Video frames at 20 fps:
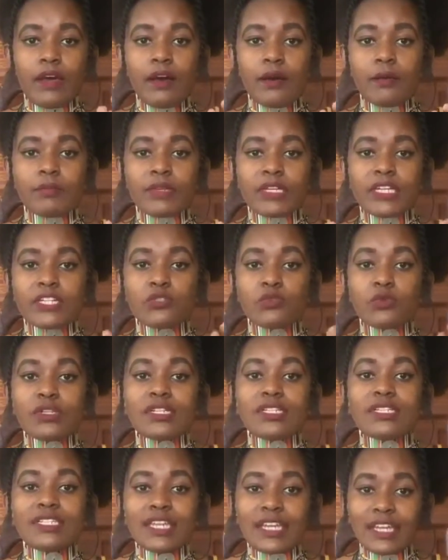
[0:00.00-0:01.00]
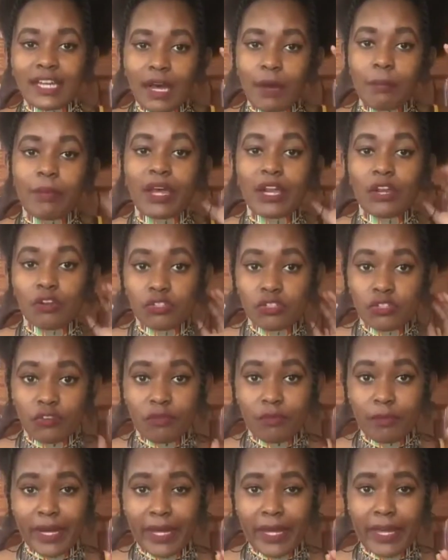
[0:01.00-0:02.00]
it will take up a lot
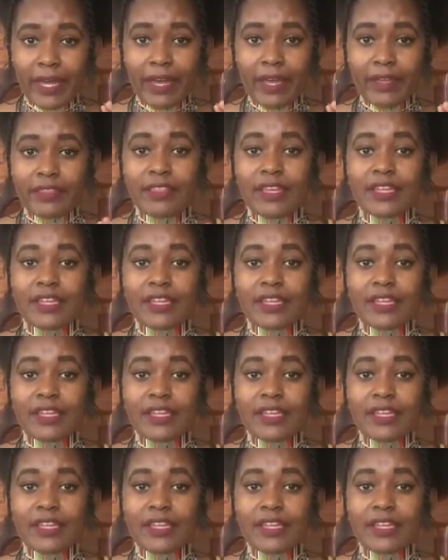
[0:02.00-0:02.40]
of my hair.